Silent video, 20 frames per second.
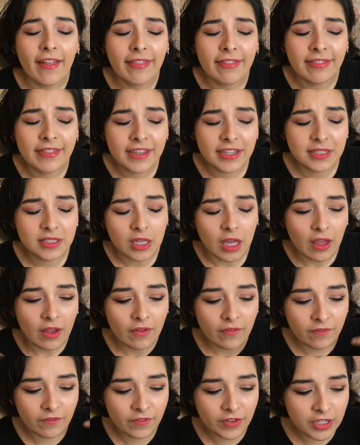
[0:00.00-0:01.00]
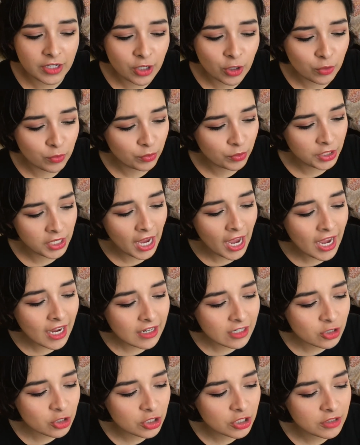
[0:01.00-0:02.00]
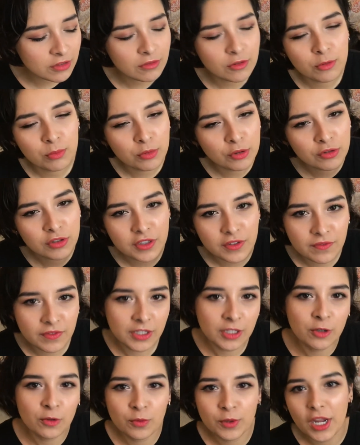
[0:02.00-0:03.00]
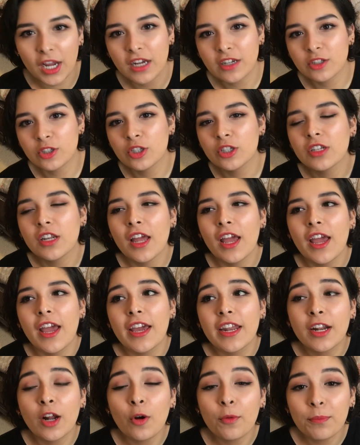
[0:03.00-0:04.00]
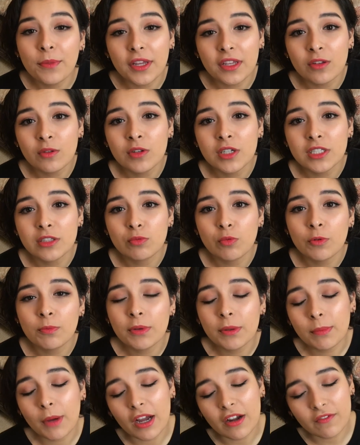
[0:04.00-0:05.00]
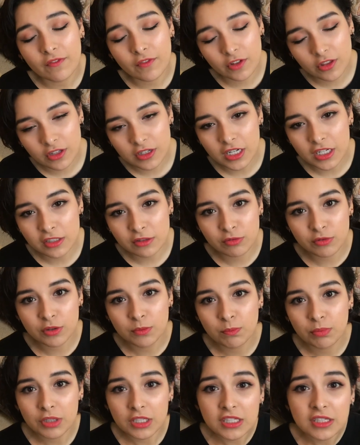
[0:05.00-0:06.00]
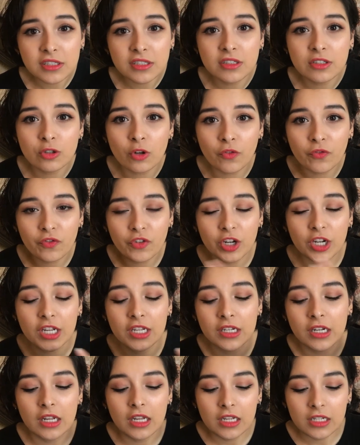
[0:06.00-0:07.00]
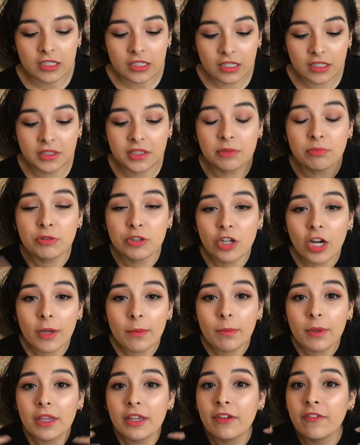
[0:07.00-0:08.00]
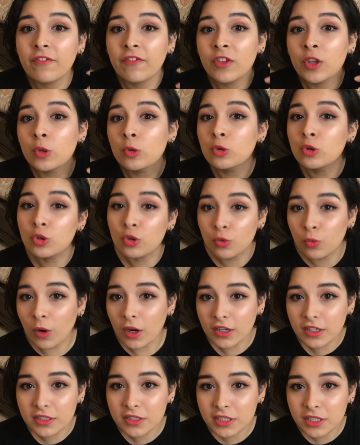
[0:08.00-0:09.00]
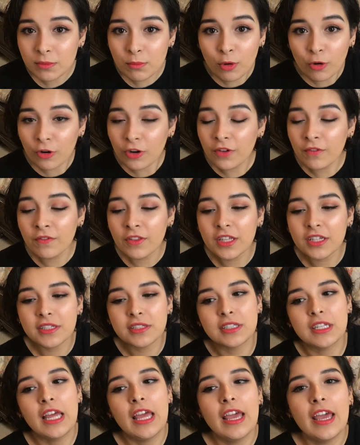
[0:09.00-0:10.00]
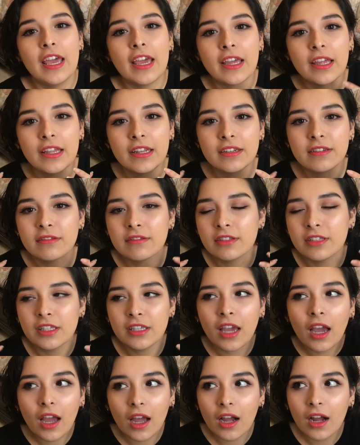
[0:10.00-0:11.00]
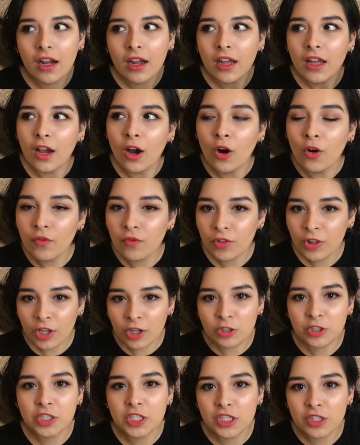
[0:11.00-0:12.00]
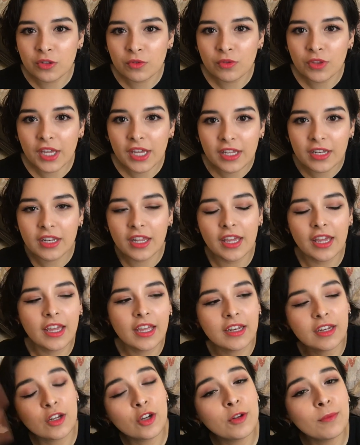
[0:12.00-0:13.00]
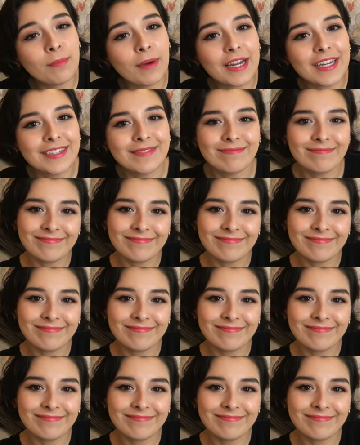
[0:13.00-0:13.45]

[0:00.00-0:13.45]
this video reaction or music video reaction, and I hope that you guys will be back for the next one. Please don't forget to subscribe if you do want to see more of this, and yeah, hopefully I'll see you then, and goodbye.